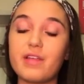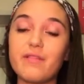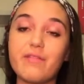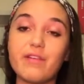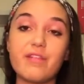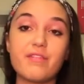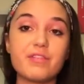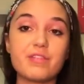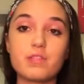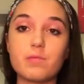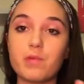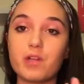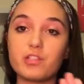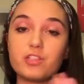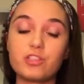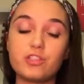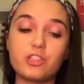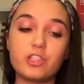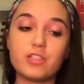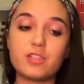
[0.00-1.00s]
Even if it's a
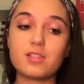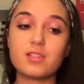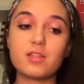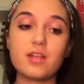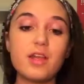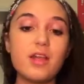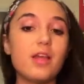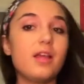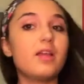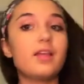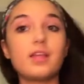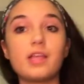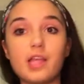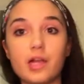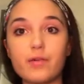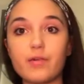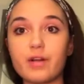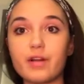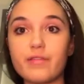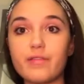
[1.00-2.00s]
bunch, just
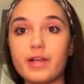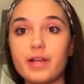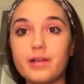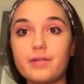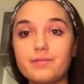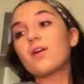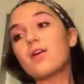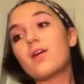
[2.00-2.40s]
get rid of it.